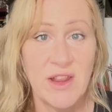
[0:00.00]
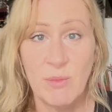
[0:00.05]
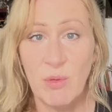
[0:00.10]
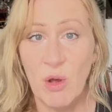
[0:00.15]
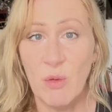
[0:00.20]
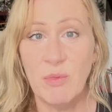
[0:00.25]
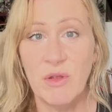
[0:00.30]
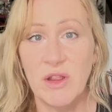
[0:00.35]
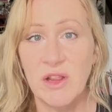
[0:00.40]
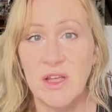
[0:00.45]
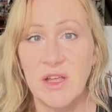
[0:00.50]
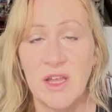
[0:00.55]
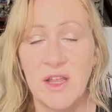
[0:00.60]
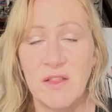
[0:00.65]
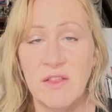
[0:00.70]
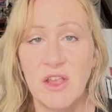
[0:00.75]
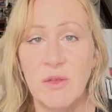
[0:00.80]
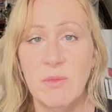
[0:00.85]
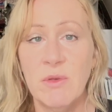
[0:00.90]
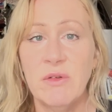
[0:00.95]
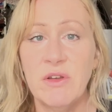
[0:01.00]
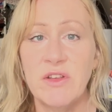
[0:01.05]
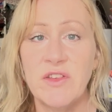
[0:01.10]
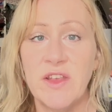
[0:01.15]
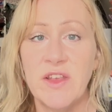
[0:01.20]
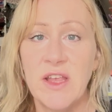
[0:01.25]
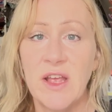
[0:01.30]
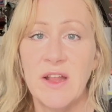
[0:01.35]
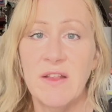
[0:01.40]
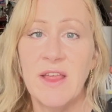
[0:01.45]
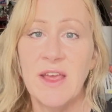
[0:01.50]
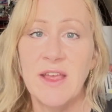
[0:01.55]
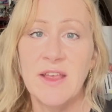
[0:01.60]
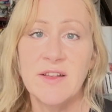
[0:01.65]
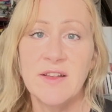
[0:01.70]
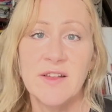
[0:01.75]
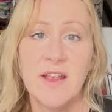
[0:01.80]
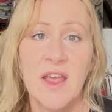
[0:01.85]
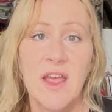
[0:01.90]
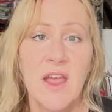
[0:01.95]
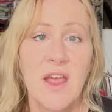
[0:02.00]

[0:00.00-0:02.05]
popular in the community, and that is